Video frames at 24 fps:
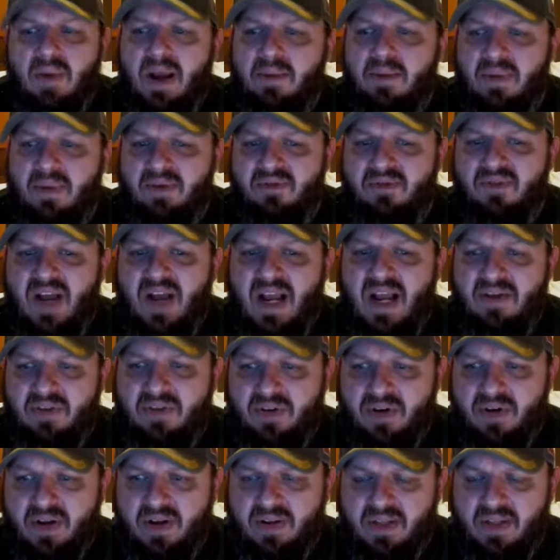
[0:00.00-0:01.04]
might have been
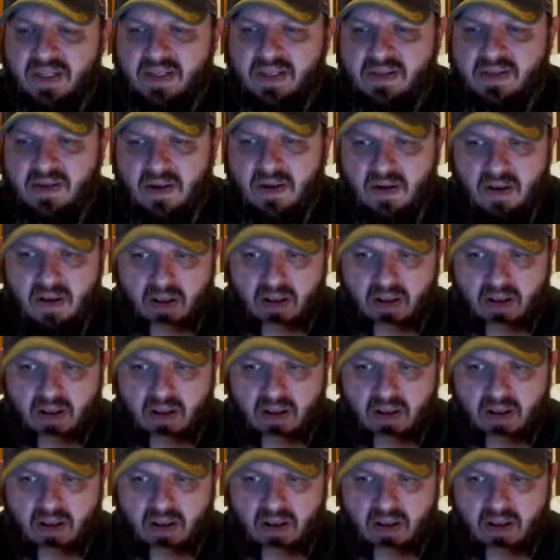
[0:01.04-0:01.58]
500 of these.